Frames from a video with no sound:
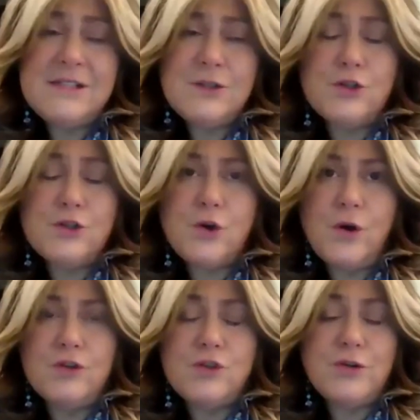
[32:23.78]
is
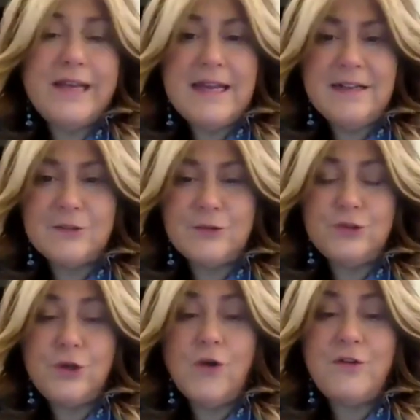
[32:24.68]
also linked to
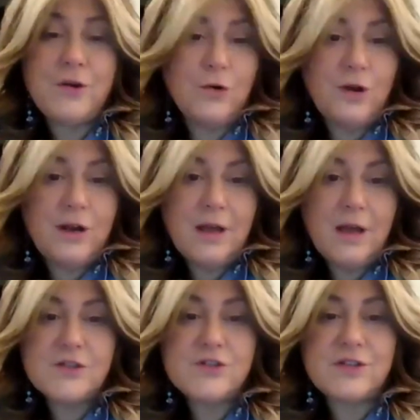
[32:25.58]
the
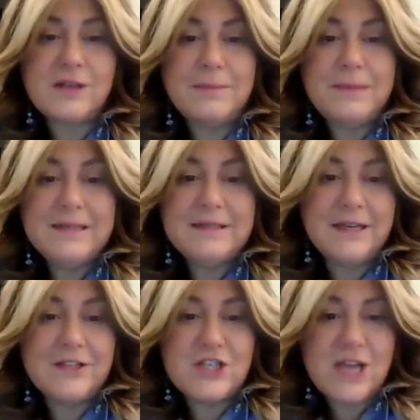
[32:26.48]
overall
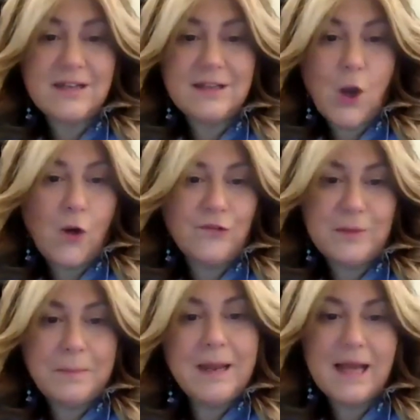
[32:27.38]
sustainability agenda of
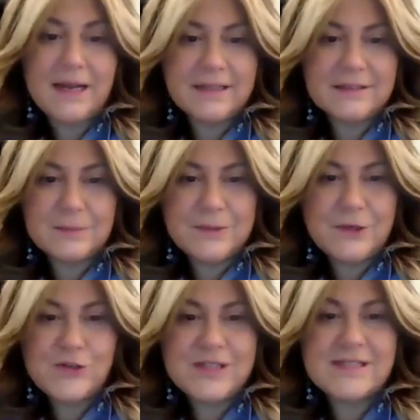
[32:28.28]
the planet,
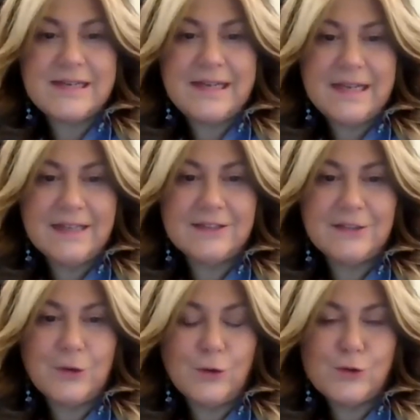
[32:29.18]
because it's linked
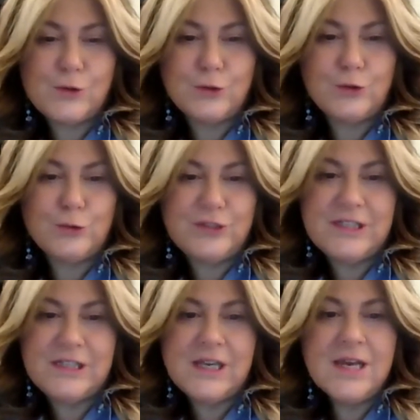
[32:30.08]
also to
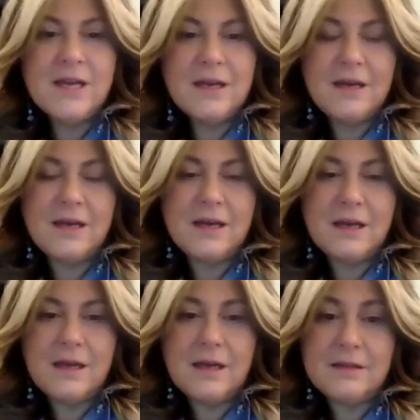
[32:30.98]
the
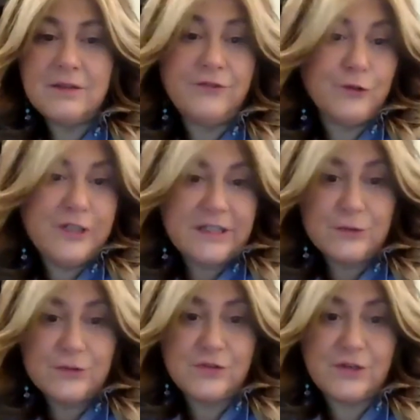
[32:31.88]
food
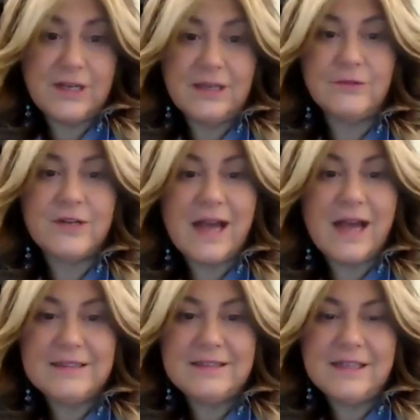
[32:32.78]
industry. In
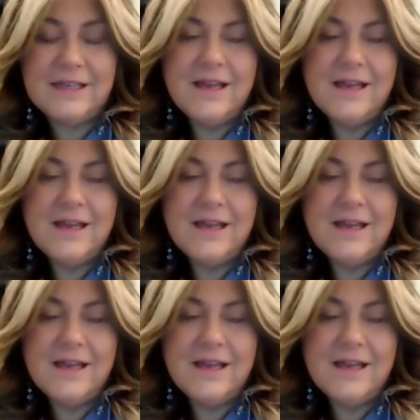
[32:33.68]
reality,